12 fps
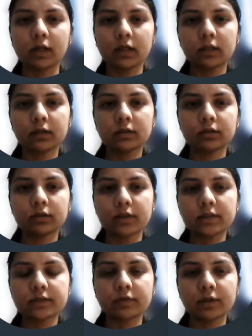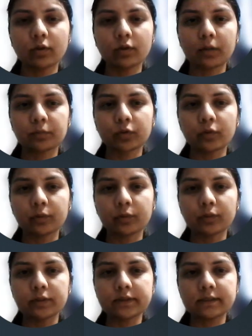In today's video I am going to
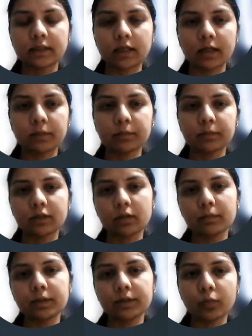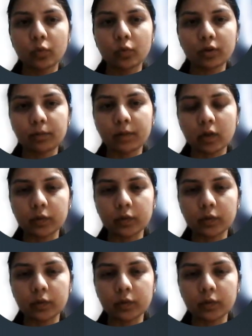describe little bit more about